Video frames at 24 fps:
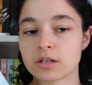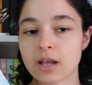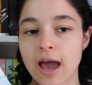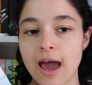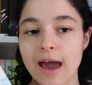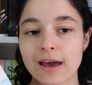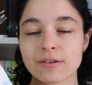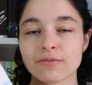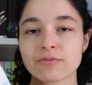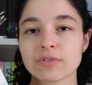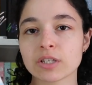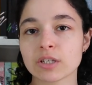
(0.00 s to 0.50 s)

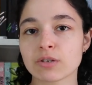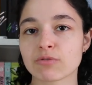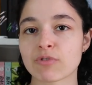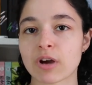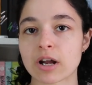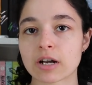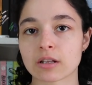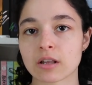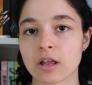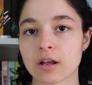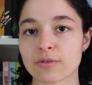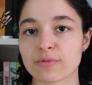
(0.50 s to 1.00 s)
hadn't really
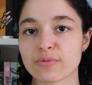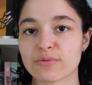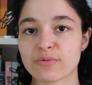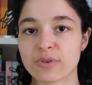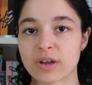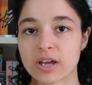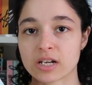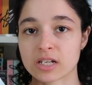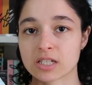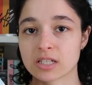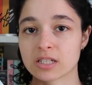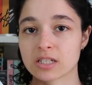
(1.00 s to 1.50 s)
read a lot of
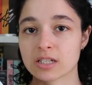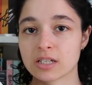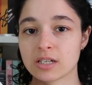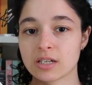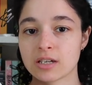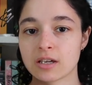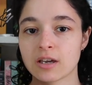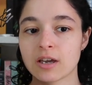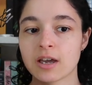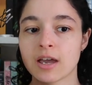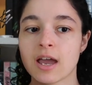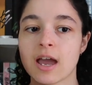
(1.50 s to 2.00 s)

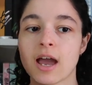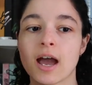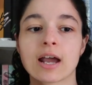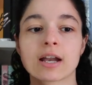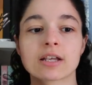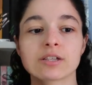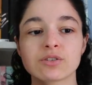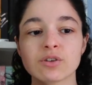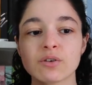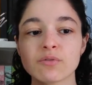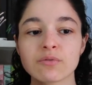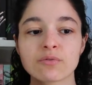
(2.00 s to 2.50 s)
fantasy and
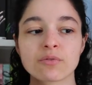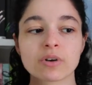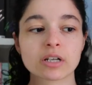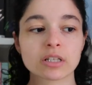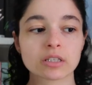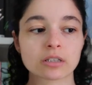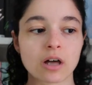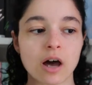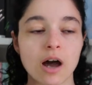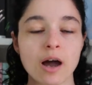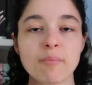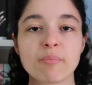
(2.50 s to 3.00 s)
I still haven't read a
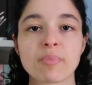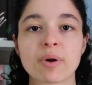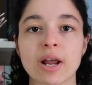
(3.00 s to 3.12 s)
lot,